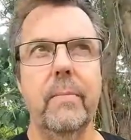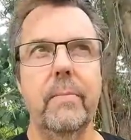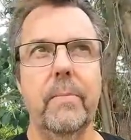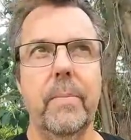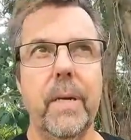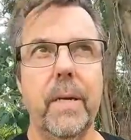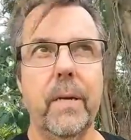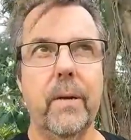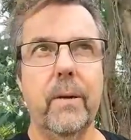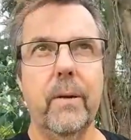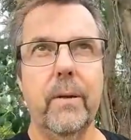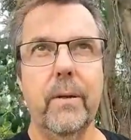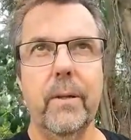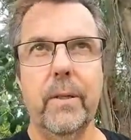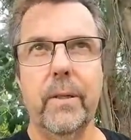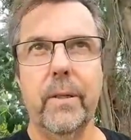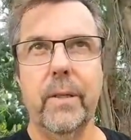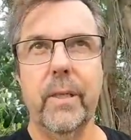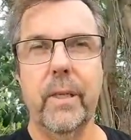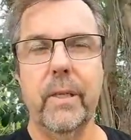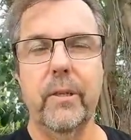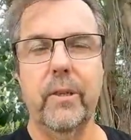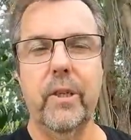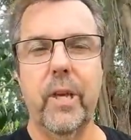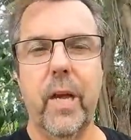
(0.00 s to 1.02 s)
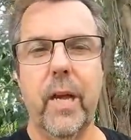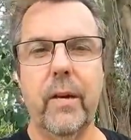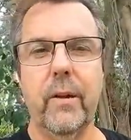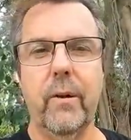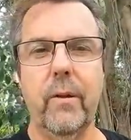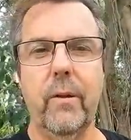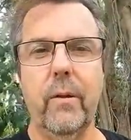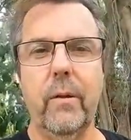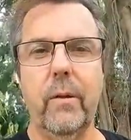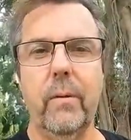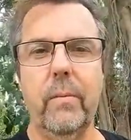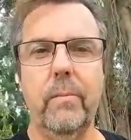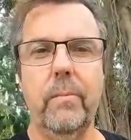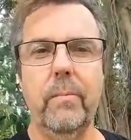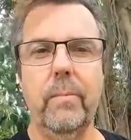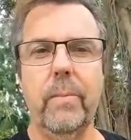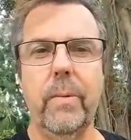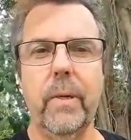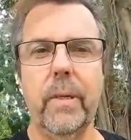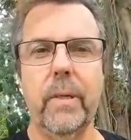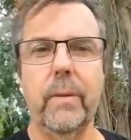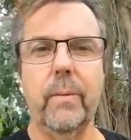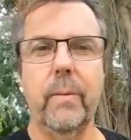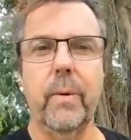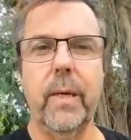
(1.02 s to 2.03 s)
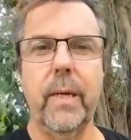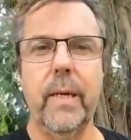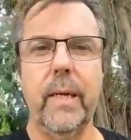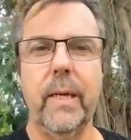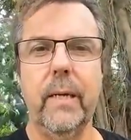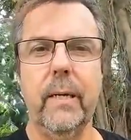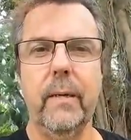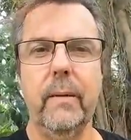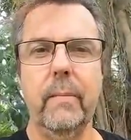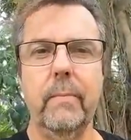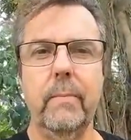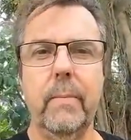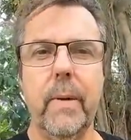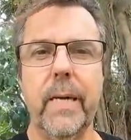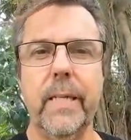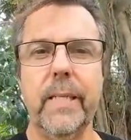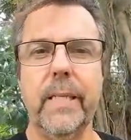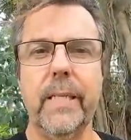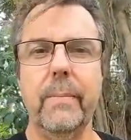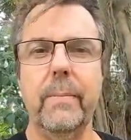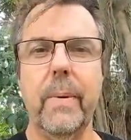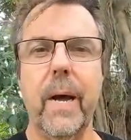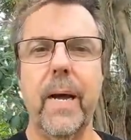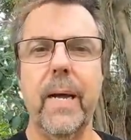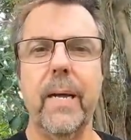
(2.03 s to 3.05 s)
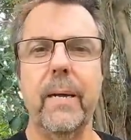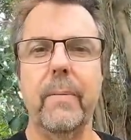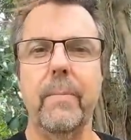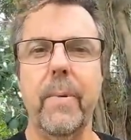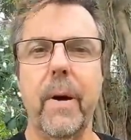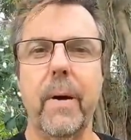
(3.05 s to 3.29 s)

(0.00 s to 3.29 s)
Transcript: because the channel between Maisie Bay and